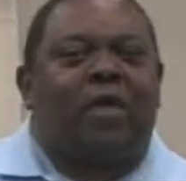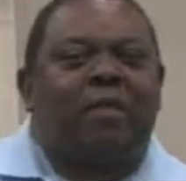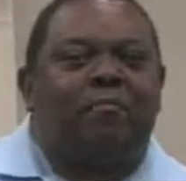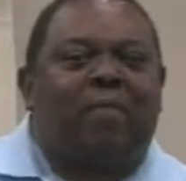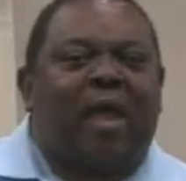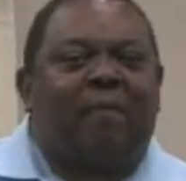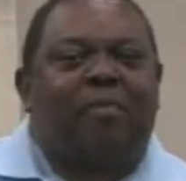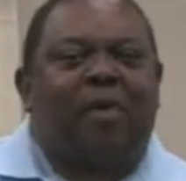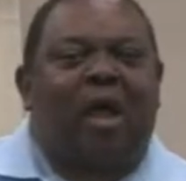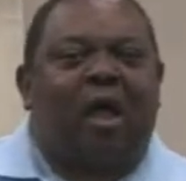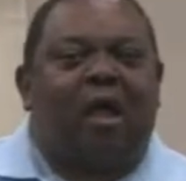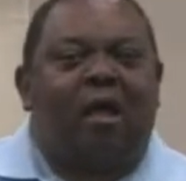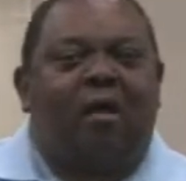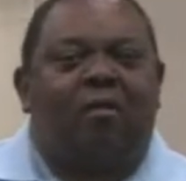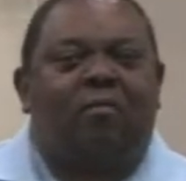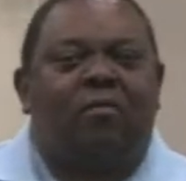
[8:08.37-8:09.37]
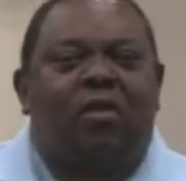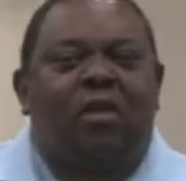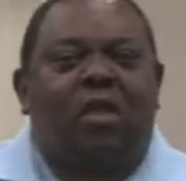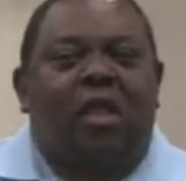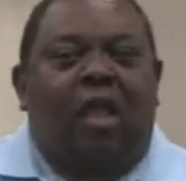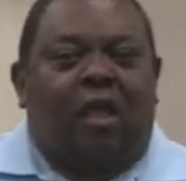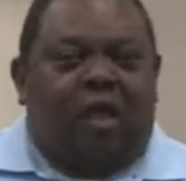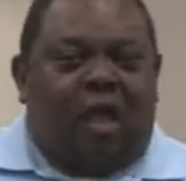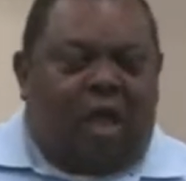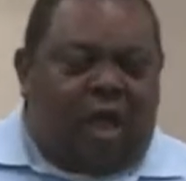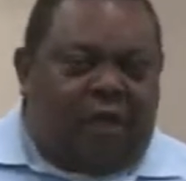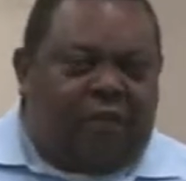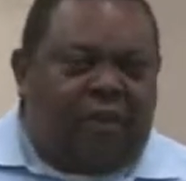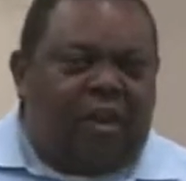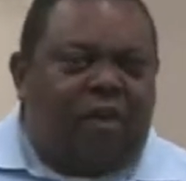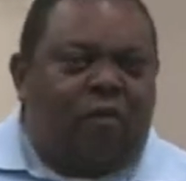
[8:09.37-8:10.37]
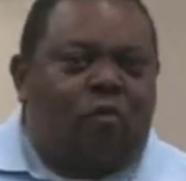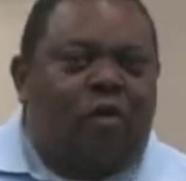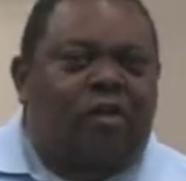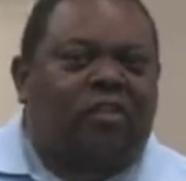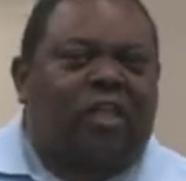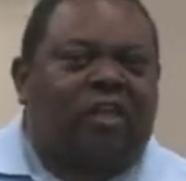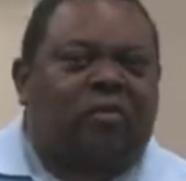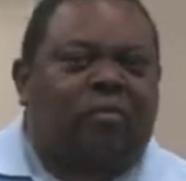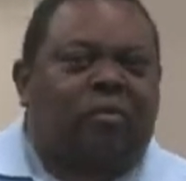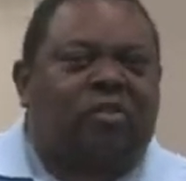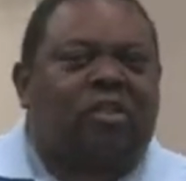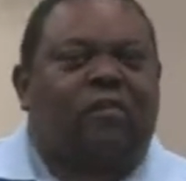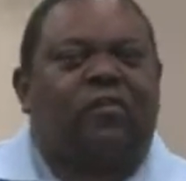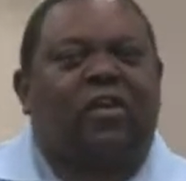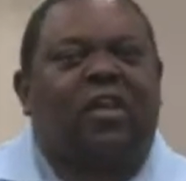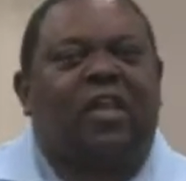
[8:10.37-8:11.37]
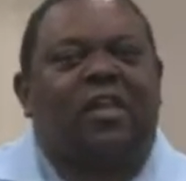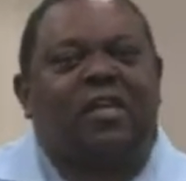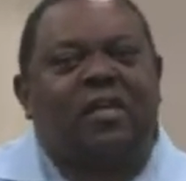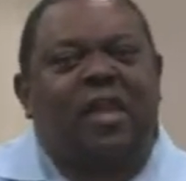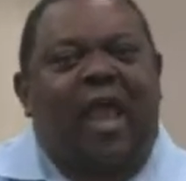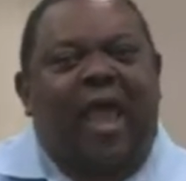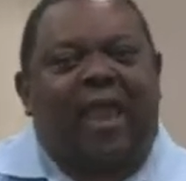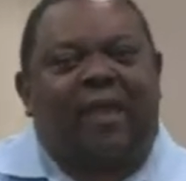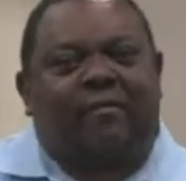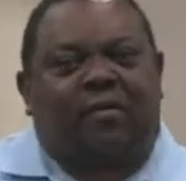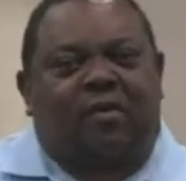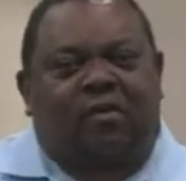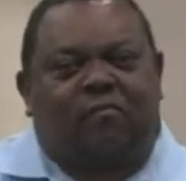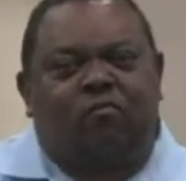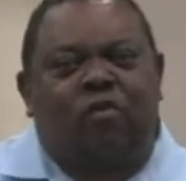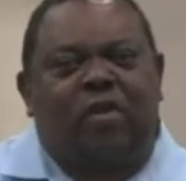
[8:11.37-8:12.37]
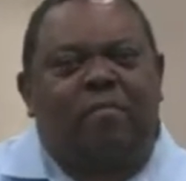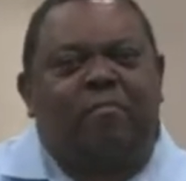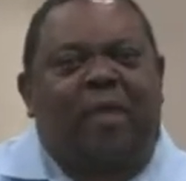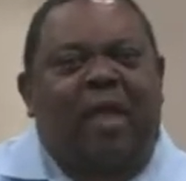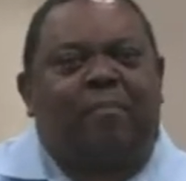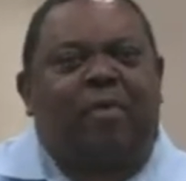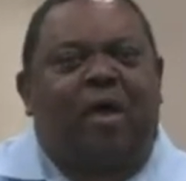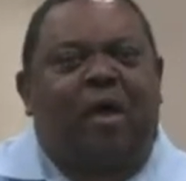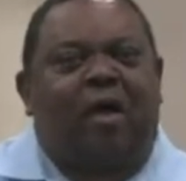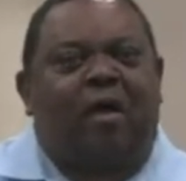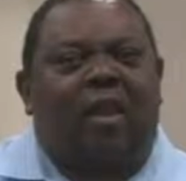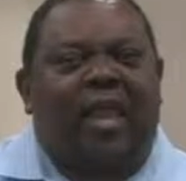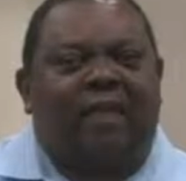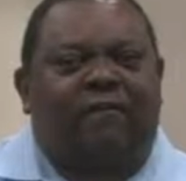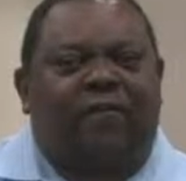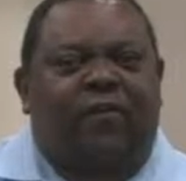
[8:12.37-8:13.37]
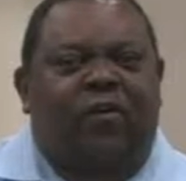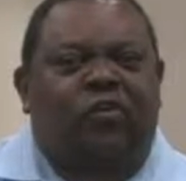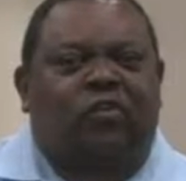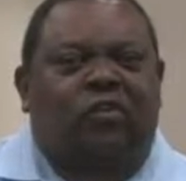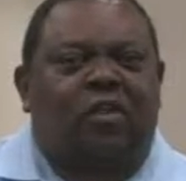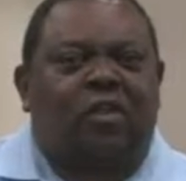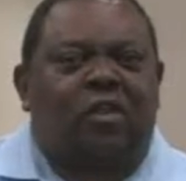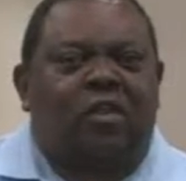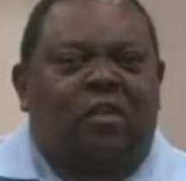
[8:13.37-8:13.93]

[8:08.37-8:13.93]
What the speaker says: written by Paul, other than the ones that are specifically not written by Paul, like 1st